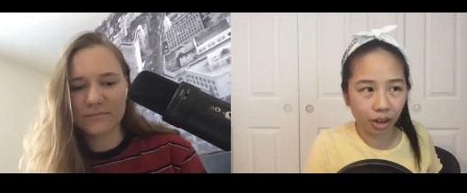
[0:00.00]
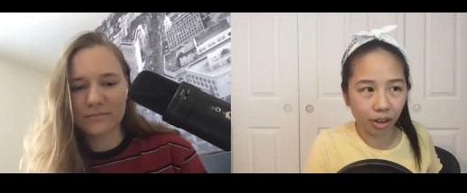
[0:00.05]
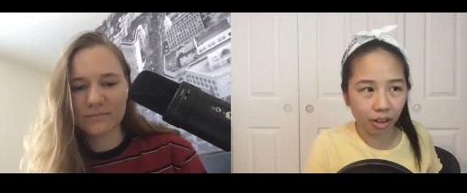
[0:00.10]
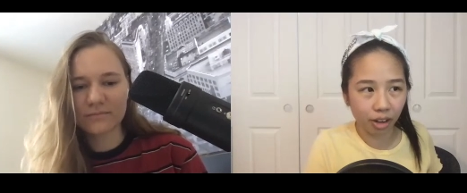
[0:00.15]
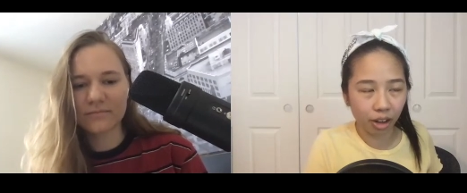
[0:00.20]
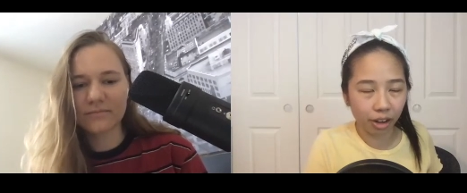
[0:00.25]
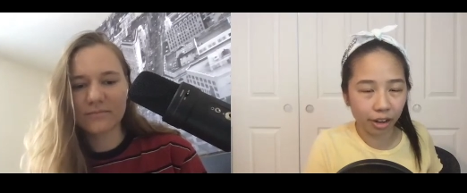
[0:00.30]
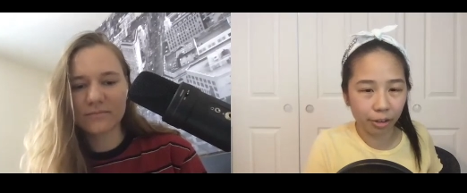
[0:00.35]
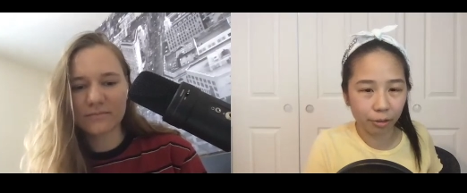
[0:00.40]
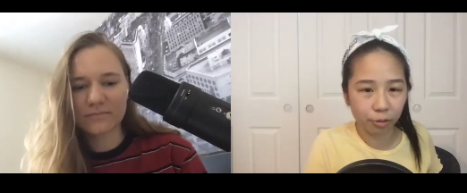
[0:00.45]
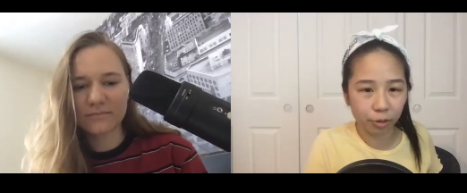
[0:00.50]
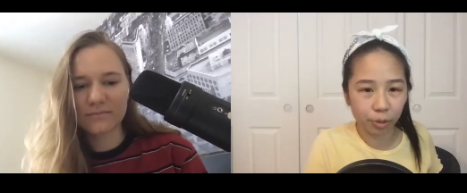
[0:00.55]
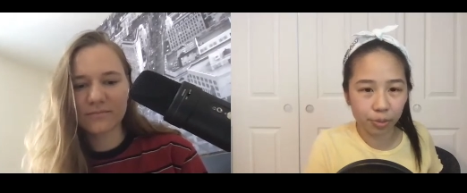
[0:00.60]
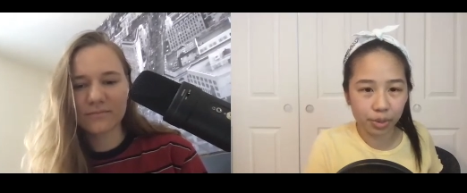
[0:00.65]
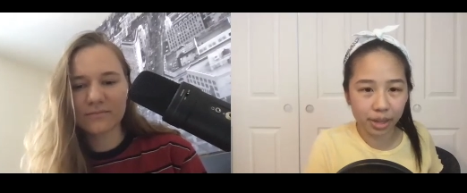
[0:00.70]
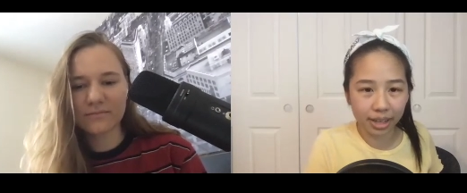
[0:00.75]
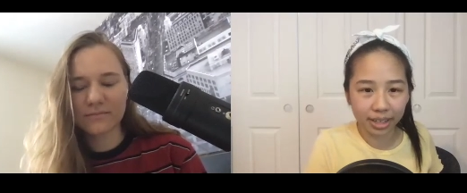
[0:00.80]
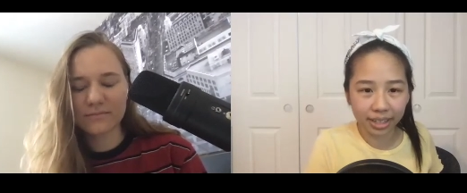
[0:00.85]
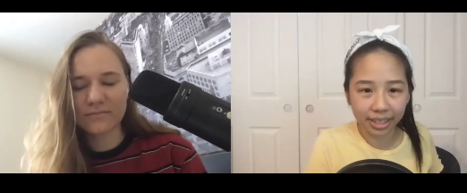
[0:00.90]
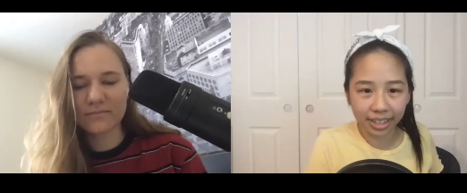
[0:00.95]
Speaker 1: a lot of
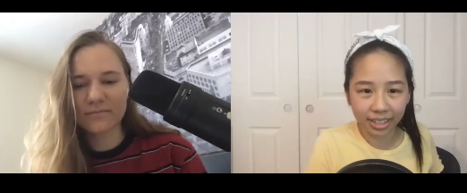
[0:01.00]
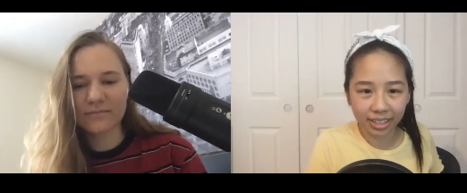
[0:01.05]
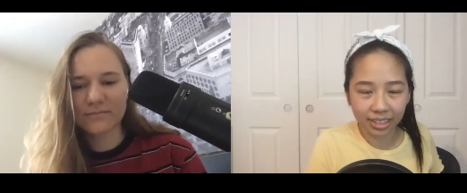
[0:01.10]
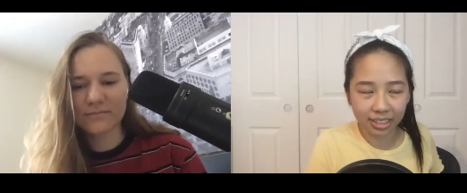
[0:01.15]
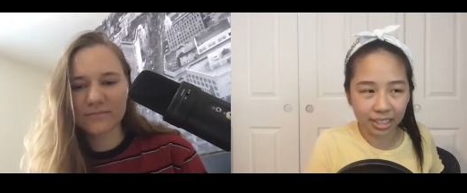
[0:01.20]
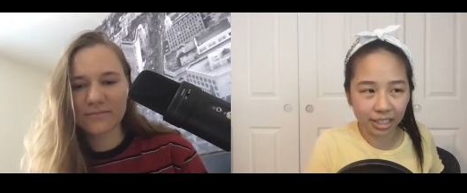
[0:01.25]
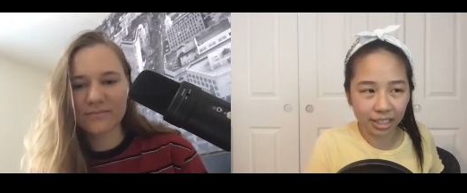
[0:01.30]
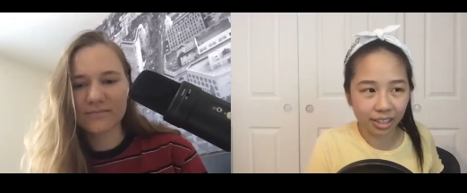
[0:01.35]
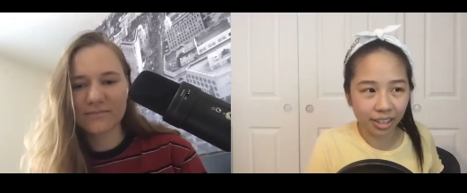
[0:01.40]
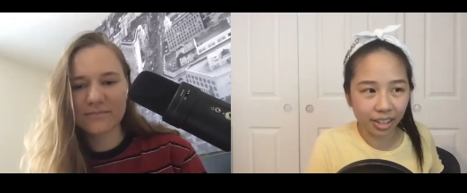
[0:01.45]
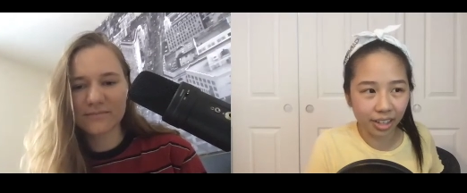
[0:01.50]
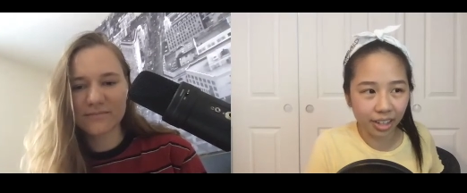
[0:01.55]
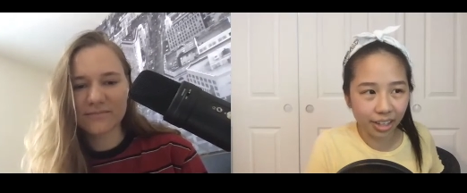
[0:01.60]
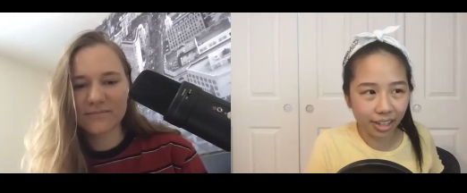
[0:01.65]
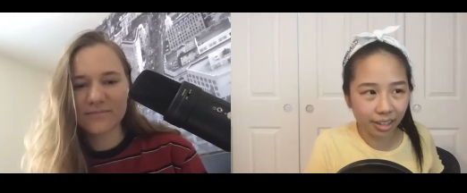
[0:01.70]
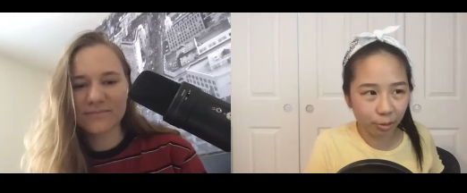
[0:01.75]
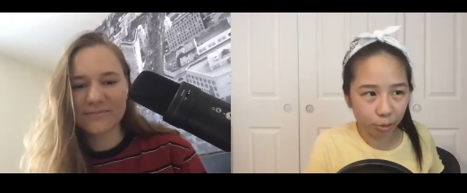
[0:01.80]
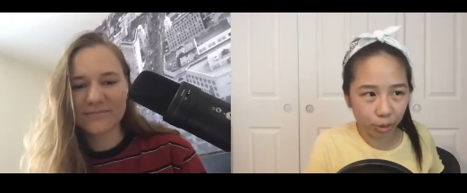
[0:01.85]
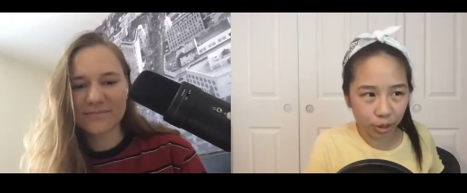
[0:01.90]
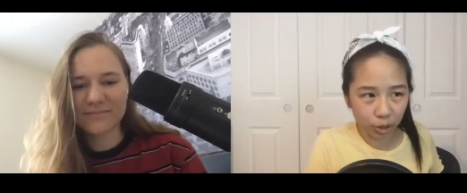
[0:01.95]
opinions and
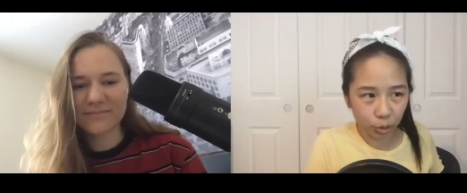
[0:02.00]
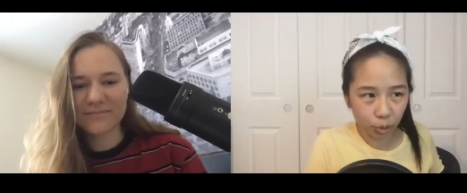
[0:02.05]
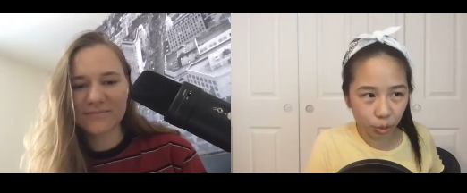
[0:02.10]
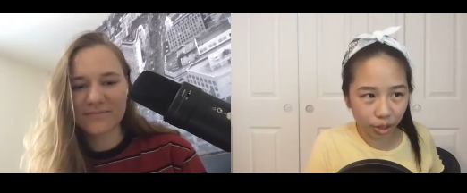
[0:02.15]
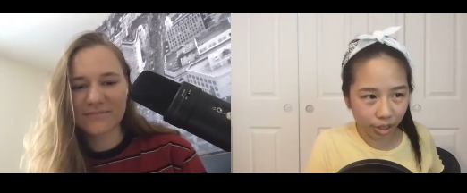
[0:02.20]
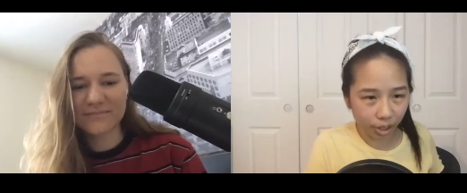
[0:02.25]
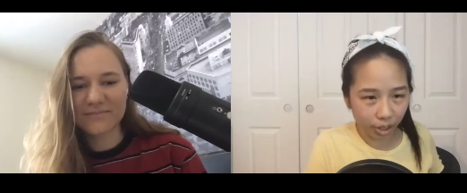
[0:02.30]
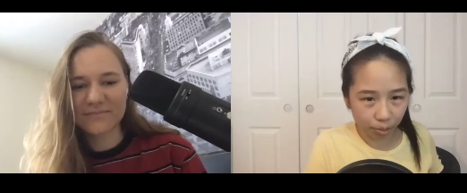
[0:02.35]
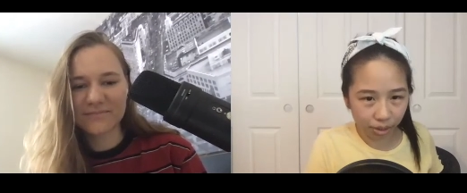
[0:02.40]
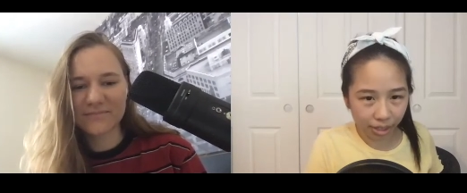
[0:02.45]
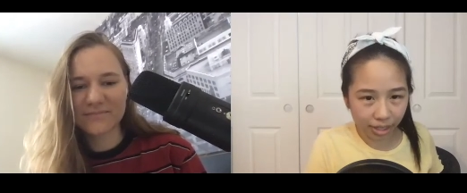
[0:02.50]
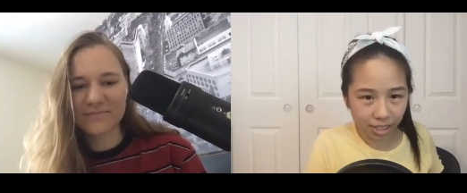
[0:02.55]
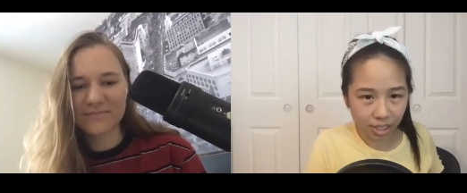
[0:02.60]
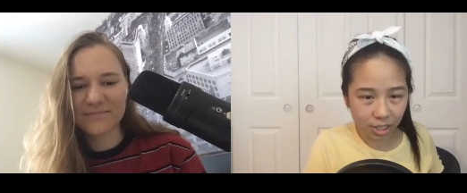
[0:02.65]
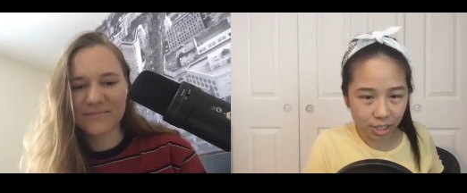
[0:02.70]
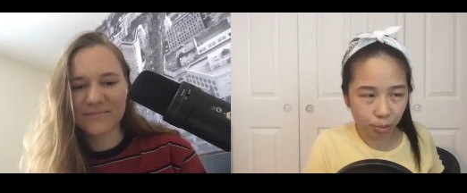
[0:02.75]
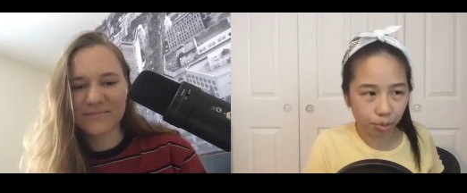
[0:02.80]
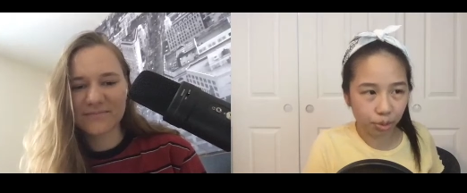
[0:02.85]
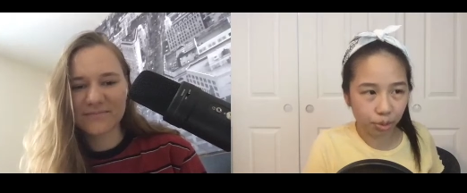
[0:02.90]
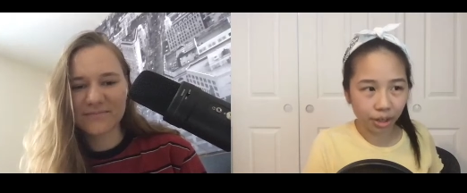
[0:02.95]
we just wanted a place
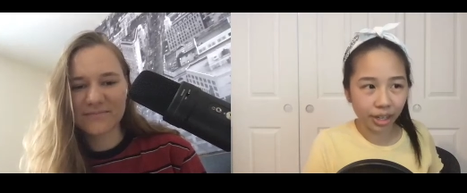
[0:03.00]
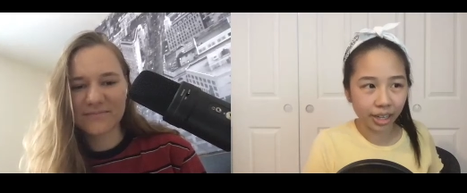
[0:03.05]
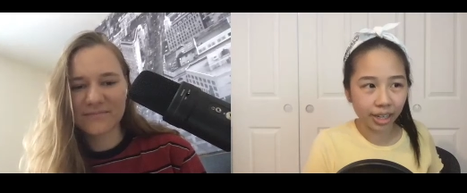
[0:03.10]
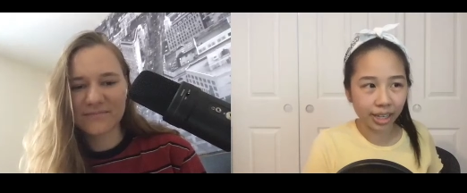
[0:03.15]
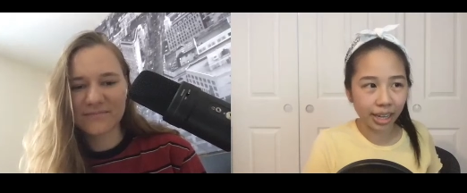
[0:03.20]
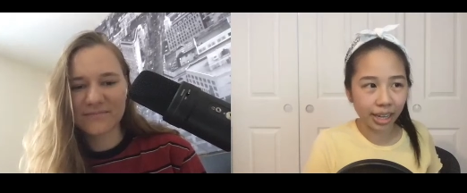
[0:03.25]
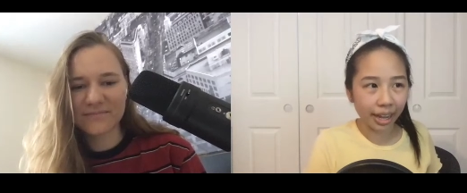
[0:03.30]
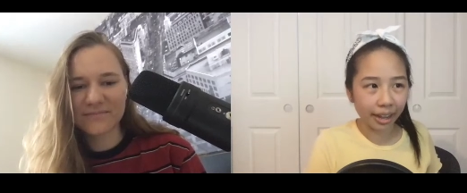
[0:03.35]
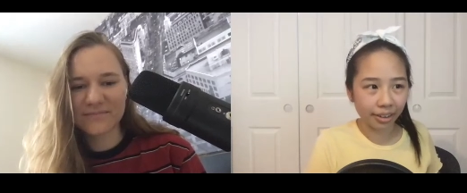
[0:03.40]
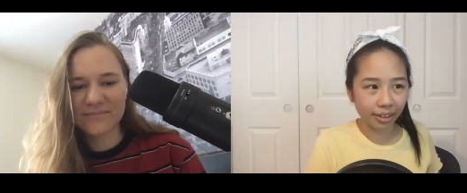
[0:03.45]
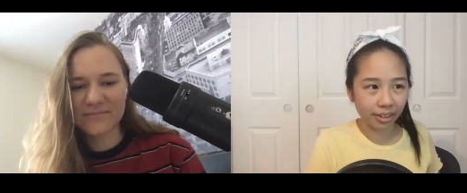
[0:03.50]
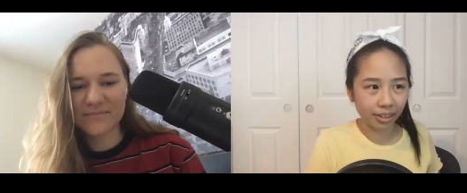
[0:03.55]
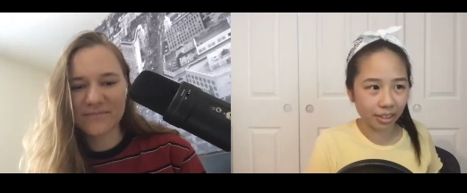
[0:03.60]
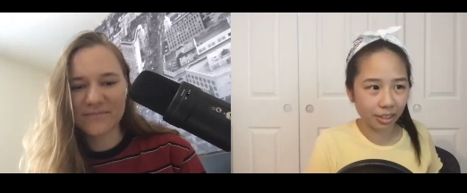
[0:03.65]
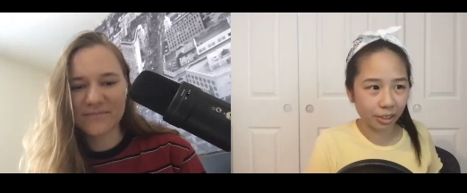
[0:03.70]
to put it and